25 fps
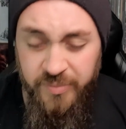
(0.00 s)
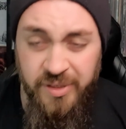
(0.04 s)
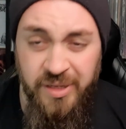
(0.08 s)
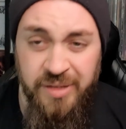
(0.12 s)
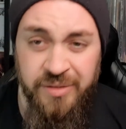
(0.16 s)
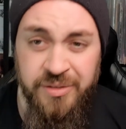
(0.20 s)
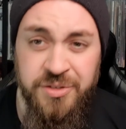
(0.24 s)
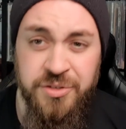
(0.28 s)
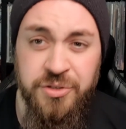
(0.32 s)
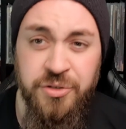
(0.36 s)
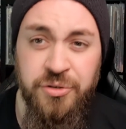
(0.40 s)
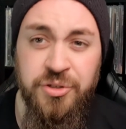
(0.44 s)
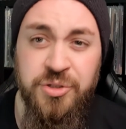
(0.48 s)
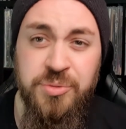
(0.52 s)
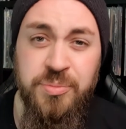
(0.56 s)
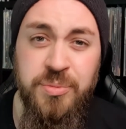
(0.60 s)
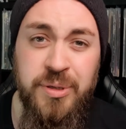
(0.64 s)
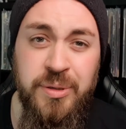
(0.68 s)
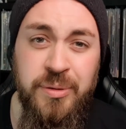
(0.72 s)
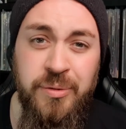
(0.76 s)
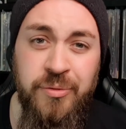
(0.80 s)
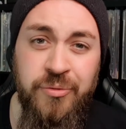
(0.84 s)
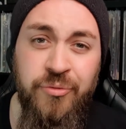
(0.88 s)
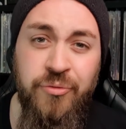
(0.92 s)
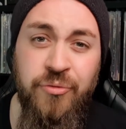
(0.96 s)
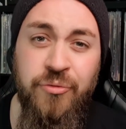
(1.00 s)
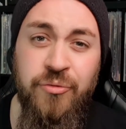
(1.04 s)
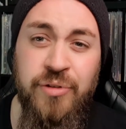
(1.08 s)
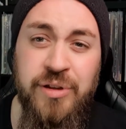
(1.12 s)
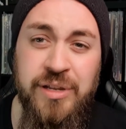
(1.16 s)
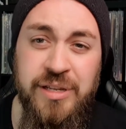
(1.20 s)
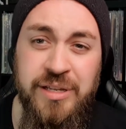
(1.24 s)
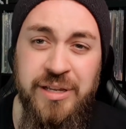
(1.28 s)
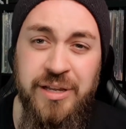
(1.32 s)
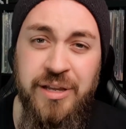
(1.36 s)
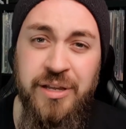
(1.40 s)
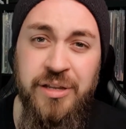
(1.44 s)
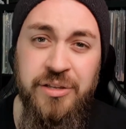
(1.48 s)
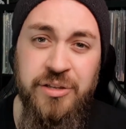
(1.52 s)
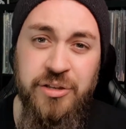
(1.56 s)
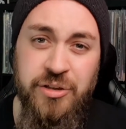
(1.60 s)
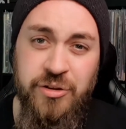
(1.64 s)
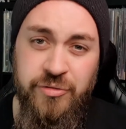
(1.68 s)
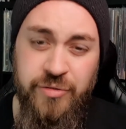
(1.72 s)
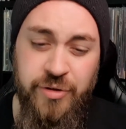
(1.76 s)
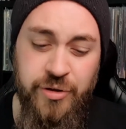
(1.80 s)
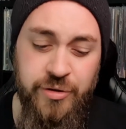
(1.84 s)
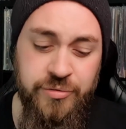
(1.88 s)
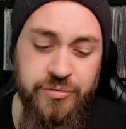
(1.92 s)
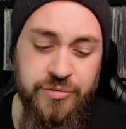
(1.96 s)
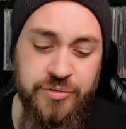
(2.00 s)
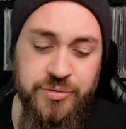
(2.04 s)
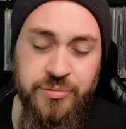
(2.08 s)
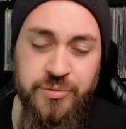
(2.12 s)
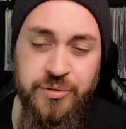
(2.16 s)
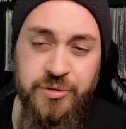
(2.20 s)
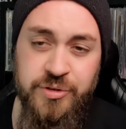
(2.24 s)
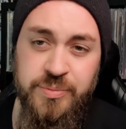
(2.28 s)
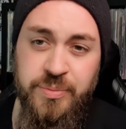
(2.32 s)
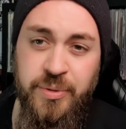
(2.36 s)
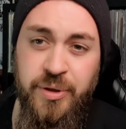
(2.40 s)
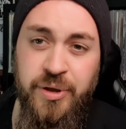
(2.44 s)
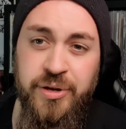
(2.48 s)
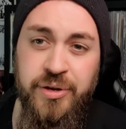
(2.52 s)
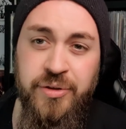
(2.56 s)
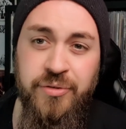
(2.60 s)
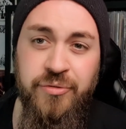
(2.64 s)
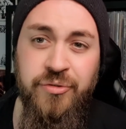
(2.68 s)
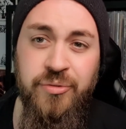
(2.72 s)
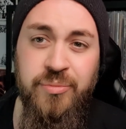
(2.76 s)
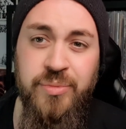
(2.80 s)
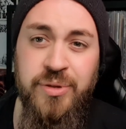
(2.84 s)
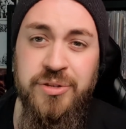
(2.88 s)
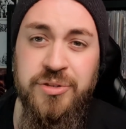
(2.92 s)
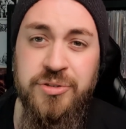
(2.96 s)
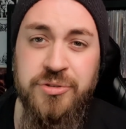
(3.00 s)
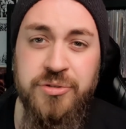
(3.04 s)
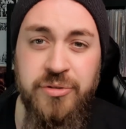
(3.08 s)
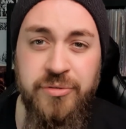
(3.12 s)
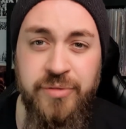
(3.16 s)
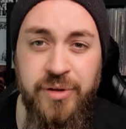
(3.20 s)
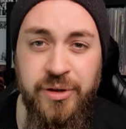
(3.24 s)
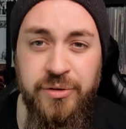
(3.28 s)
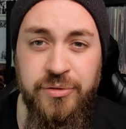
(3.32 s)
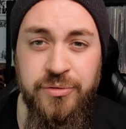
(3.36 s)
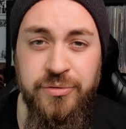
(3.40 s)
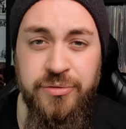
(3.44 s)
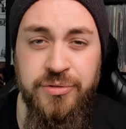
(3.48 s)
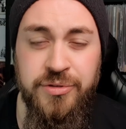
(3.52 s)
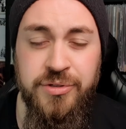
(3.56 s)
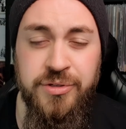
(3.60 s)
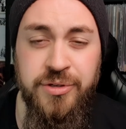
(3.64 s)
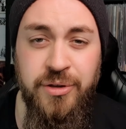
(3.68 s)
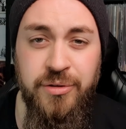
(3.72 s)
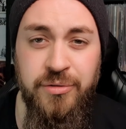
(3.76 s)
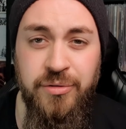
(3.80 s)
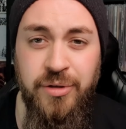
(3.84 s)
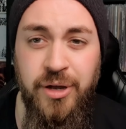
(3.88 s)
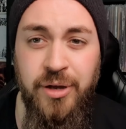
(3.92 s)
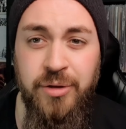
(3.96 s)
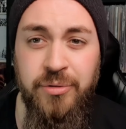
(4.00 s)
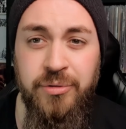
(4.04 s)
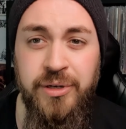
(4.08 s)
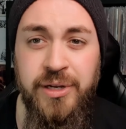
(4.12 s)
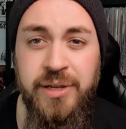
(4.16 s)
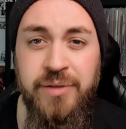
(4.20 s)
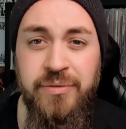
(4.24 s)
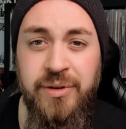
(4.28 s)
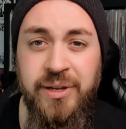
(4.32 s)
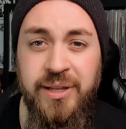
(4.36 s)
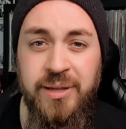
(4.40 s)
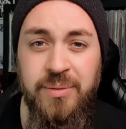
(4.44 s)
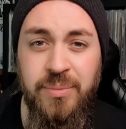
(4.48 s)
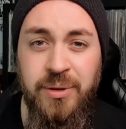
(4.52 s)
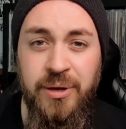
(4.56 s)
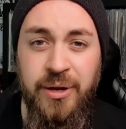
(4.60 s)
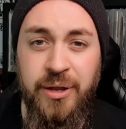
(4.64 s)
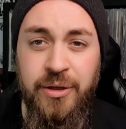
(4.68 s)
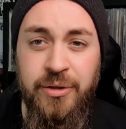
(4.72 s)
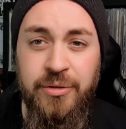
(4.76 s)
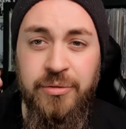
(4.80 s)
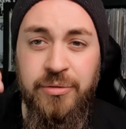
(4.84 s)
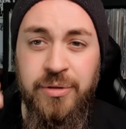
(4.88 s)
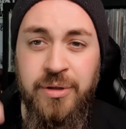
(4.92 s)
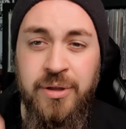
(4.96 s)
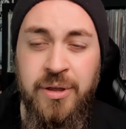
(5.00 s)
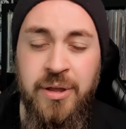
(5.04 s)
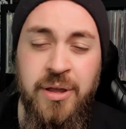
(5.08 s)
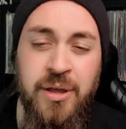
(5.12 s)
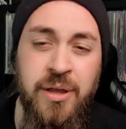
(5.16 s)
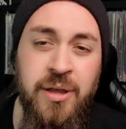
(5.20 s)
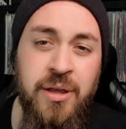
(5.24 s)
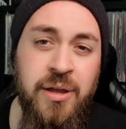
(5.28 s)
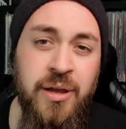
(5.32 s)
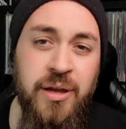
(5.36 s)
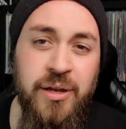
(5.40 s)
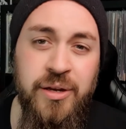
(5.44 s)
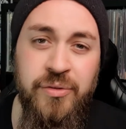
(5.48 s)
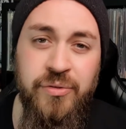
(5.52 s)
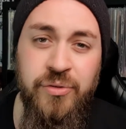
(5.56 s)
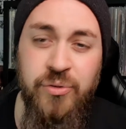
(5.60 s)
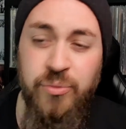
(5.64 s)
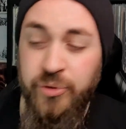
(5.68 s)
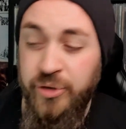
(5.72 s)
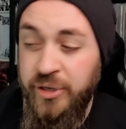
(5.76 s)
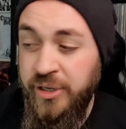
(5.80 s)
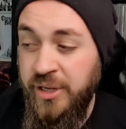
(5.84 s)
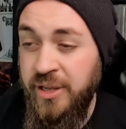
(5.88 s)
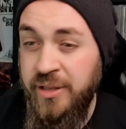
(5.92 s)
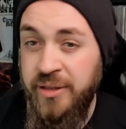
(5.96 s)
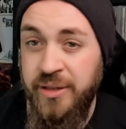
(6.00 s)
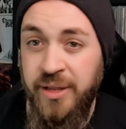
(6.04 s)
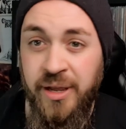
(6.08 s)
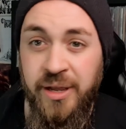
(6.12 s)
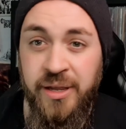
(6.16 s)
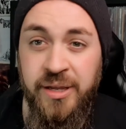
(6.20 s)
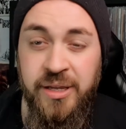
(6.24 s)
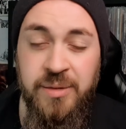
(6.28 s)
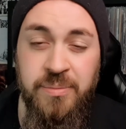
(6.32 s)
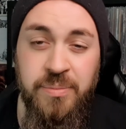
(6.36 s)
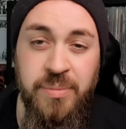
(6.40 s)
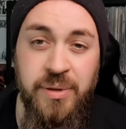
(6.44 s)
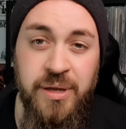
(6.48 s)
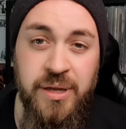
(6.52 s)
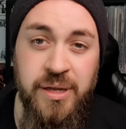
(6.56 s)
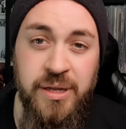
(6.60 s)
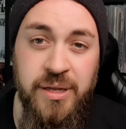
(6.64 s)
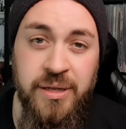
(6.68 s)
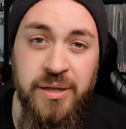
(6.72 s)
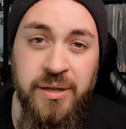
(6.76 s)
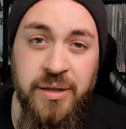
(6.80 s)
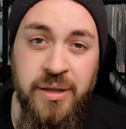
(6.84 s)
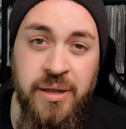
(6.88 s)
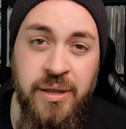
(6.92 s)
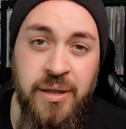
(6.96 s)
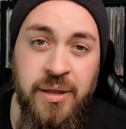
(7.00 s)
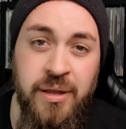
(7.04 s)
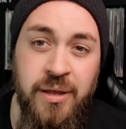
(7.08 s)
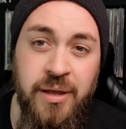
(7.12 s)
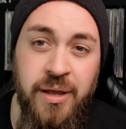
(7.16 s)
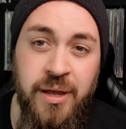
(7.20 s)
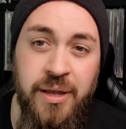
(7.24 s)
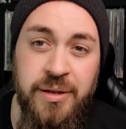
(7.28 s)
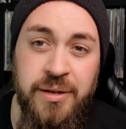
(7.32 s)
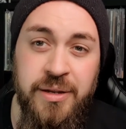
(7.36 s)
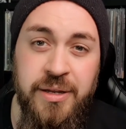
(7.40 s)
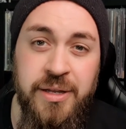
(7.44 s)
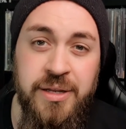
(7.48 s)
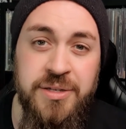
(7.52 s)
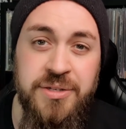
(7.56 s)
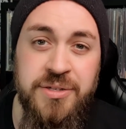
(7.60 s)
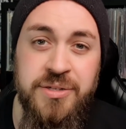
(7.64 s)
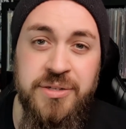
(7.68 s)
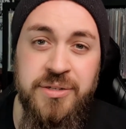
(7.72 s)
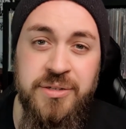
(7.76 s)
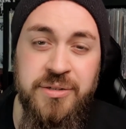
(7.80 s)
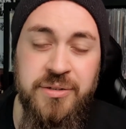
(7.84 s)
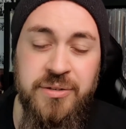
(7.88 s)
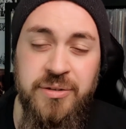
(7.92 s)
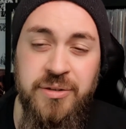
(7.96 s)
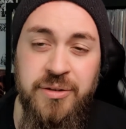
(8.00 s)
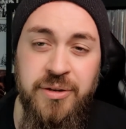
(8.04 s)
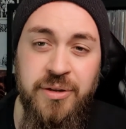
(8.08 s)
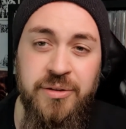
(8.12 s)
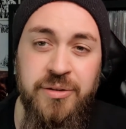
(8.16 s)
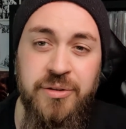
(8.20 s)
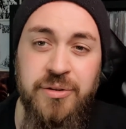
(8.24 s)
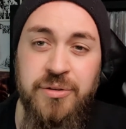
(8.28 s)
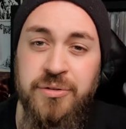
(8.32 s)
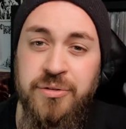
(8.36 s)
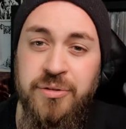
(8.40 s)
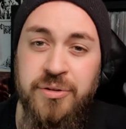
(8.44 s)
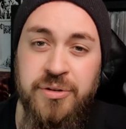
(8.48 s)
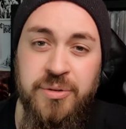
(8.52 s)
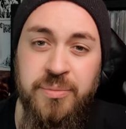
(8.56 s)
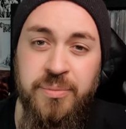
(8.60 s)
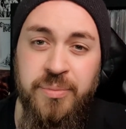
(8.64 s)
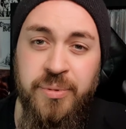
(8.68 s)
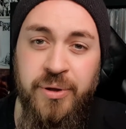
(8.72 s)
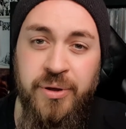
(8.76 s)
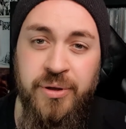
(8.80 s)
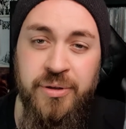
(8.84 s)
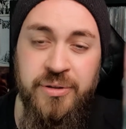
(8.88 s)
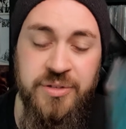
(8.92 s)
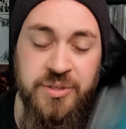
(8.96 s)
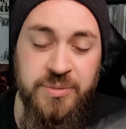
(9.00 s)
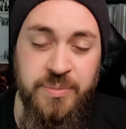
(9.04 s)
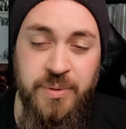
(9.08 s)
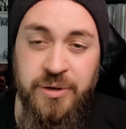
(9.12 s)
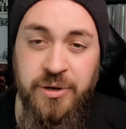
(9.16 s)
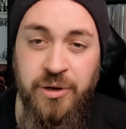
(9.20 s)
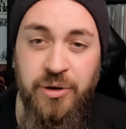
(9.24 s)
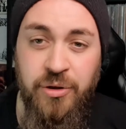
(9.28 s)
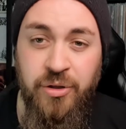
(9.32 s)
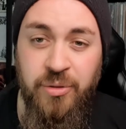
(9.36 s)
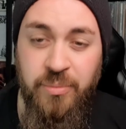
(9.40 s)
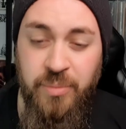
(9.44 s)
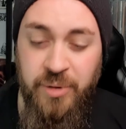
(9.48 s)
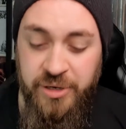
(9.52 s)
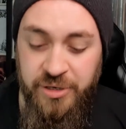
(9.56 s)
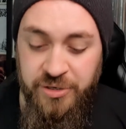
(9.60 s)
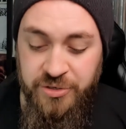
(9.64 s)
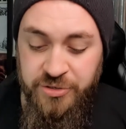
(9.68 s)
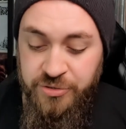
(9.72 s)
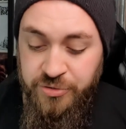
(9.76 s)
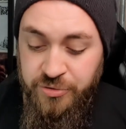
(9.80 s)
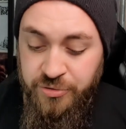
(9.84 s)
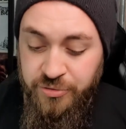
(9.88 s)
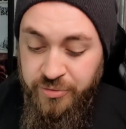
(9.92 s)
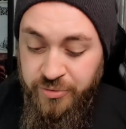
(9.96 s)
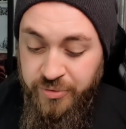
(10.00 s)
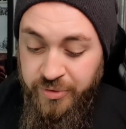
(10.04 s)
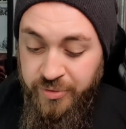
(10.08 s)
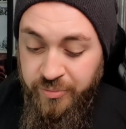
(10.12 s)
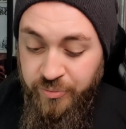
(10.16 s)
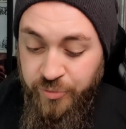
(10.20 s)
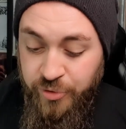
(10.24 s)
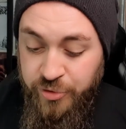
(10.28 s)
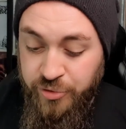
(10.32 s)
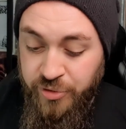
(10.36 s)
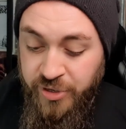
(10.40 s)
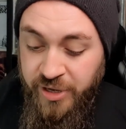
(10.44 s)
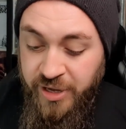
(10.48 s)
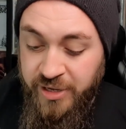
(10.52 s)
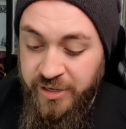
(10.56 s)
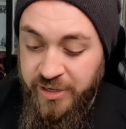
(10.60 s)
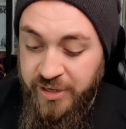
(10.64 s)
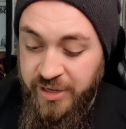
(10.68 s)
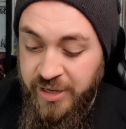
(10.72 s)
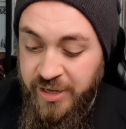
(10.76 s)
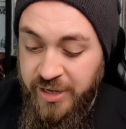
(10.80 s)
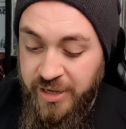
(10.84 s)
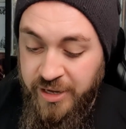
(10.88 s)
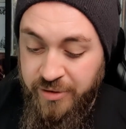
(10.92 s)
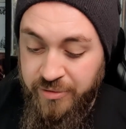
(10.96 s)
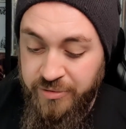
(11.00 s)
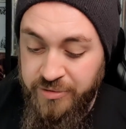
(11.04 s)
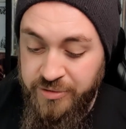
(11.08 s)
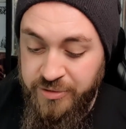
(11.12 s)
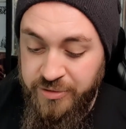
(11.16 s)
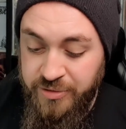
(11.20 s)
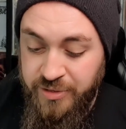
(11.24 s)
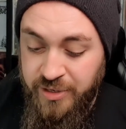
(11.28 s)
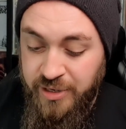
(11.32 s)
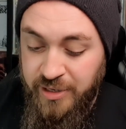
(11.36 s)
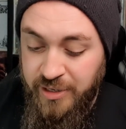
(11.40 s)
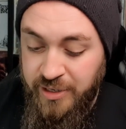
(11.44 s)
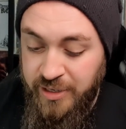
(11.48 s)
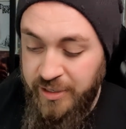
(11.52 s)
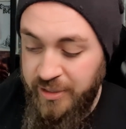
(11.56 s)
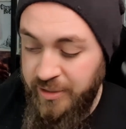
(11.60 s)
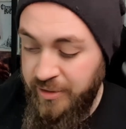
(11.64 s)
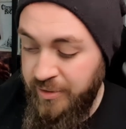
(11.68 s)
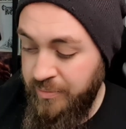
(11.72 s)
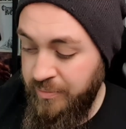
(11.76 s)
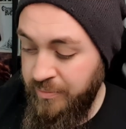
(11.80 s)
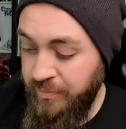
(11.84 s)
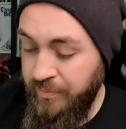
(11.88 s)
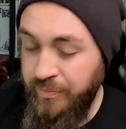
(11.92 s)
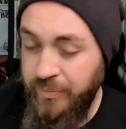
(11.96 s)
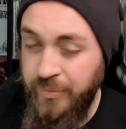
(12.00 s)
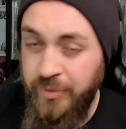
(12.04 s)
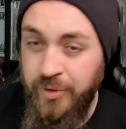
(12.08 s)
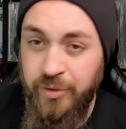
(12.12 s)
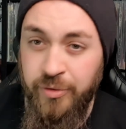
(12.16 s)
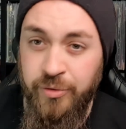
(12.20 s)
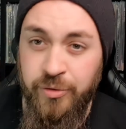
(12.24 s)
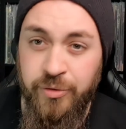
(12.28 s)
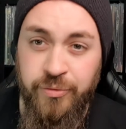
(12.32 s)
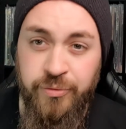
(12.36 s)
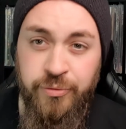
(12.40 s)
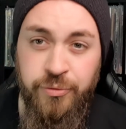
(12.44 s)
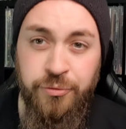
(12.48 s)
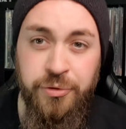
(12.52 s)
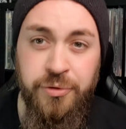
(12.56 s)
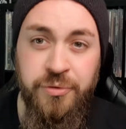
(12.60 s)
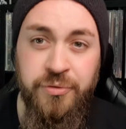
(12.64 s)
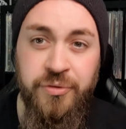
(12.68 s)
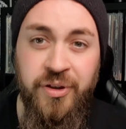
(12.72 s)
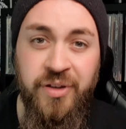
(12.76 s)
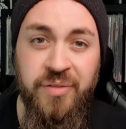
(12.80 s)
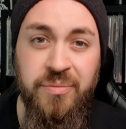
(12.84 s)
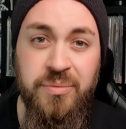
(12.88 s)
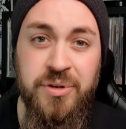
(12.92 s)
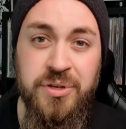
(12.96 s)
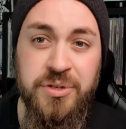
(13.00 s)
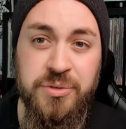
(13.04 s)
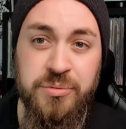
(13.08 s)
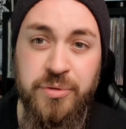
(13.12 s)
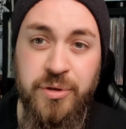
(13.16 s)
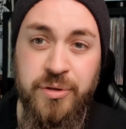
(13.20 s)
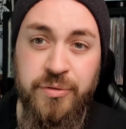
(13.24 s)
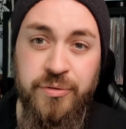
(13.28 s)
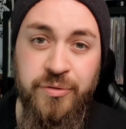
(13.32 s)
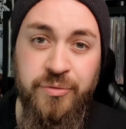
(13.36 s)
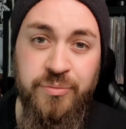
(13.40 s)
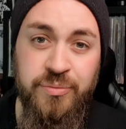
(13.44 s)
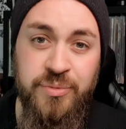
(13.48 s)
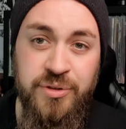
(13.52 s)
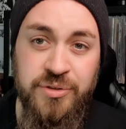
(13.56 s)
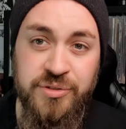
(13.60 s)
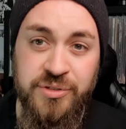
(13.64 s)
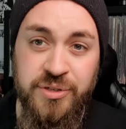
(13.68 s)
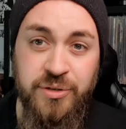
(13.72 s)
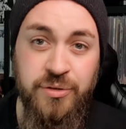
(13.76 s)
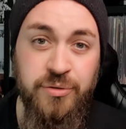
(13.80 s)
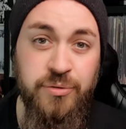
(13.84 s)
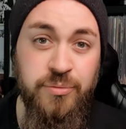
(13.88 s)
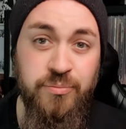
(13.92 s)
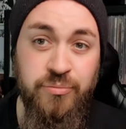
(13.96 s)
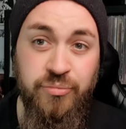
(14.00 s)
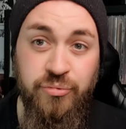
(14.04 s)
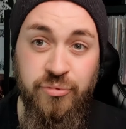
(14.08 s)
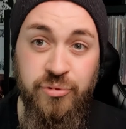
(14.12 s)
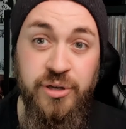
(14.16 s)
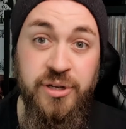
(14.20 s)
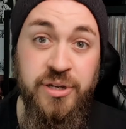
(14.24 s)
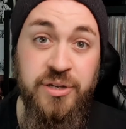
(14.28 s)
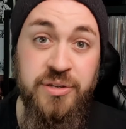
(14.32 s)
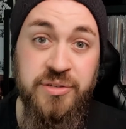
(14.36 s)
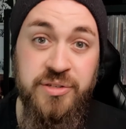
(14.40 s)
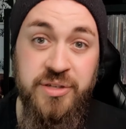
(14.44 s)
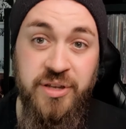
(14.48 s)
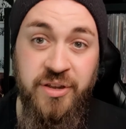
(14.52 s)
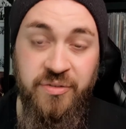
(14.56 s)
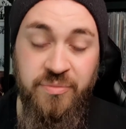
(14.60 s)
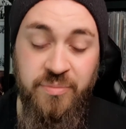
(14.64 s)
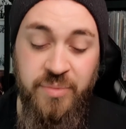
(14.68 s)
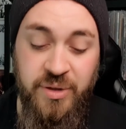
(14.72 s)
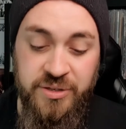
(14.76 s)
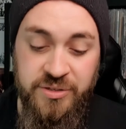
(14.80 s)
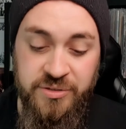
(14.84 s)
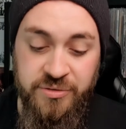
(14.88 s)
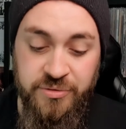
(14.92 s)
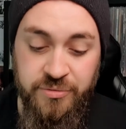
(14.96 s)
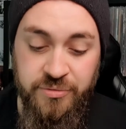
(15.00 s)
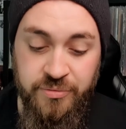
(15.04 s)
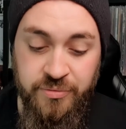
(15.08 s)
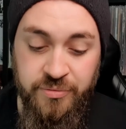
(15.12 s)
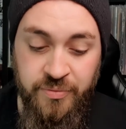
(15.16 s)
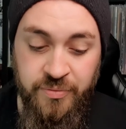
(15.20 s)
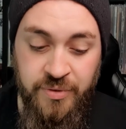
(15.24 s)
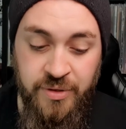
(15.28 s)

This cost me €3 when I was buying it from Into It Records, so I will leave a link below. And if you want to get that EP and this, you're not going to spend a lot of money at all. And what you're getting here is nearly 45 minutes worth of music. Brilliant death metal.